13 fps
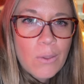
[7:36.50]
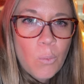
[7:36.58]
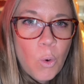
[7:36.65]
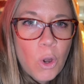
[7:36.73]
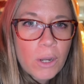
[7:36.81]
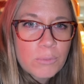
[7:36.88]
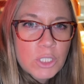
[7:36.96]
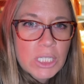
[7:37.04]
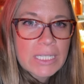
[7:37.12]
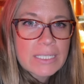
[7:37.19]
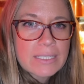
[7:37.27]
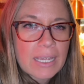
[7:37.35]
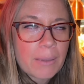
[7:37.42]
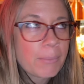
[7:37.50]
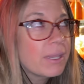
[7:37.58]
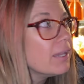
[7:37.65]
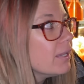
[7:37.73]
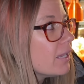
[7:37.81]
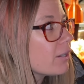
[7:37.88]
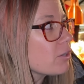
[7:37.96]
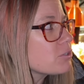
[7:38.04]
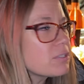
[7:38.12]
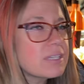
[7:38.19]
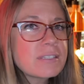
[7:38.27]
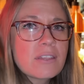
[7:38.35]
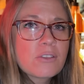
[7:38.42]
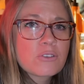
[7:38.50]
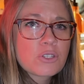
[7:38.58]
warm cheese dip. It also says that there's